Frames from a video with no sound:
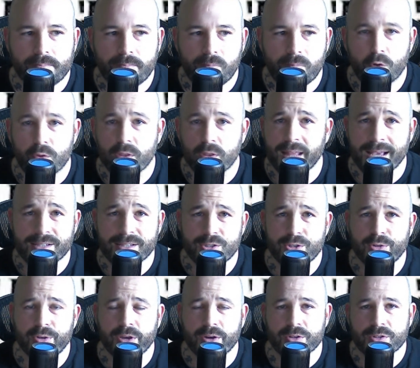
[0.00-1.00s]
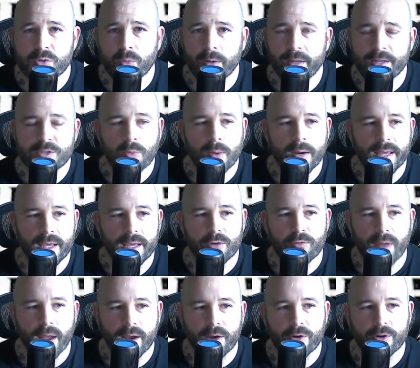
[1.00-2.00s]
the last 2 years. 2020 hit a
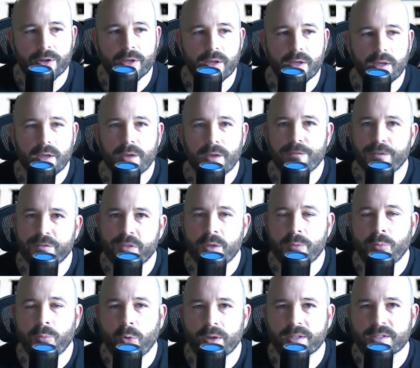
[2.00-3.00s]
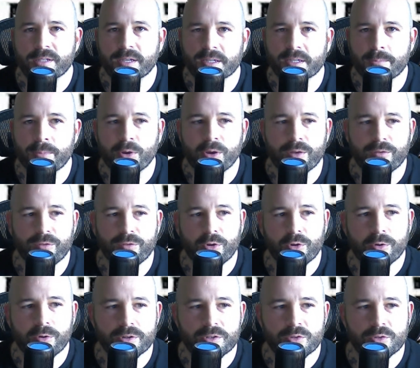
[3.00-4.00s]
record 15.6 million
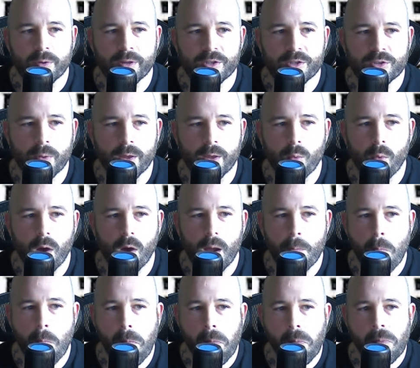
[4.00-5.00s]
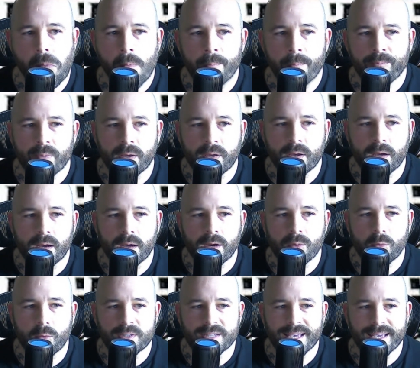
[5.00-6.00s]
viewers. 2021
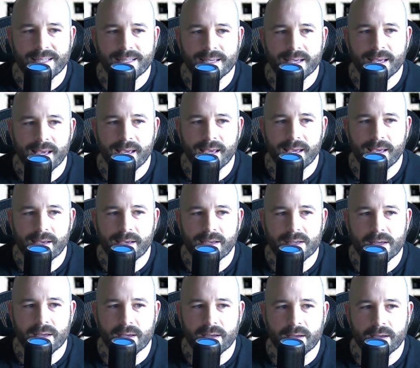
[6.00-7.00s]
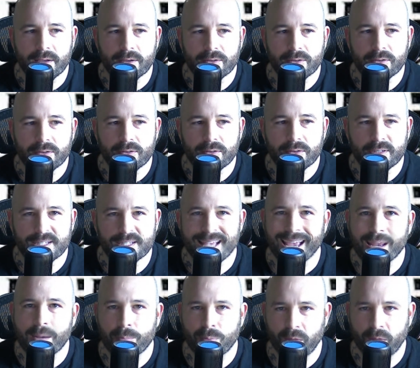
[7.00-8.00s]
was a
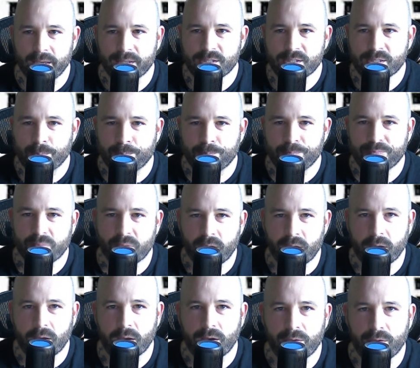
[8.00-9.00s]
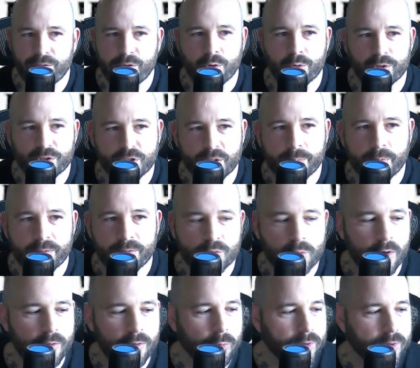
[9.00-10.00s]
second place viewership of
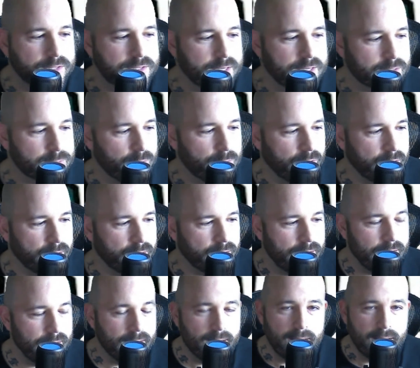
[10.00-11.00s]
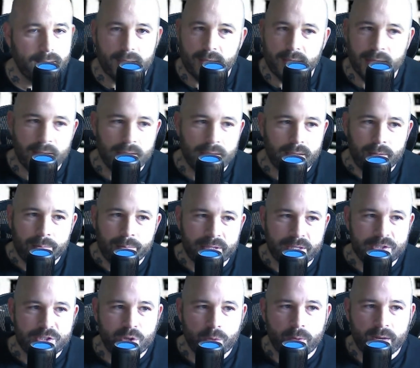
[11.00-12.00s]
12.6 million. But
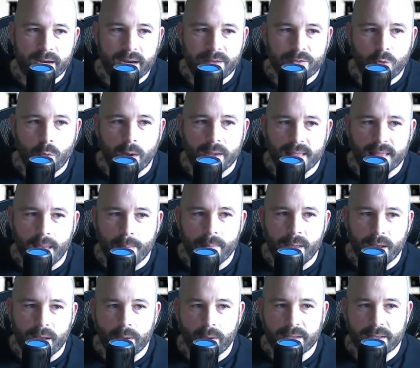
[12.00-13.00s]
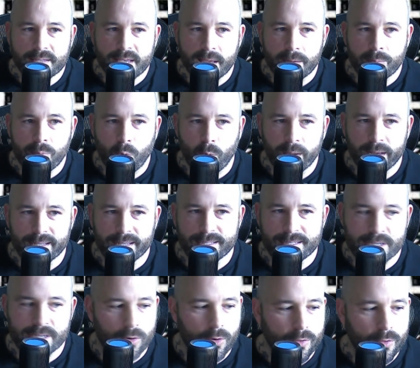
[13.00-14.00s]
this year we didn't have quite that many. We had
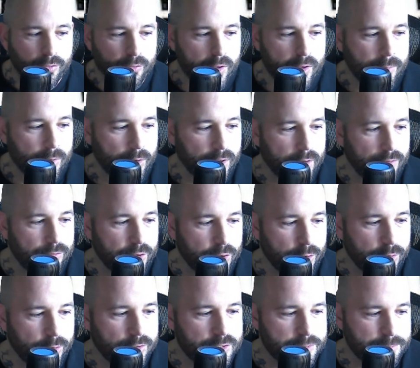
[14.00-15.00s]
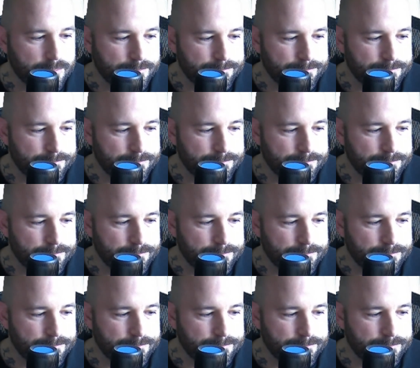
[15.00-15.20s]
10.03 million viewers.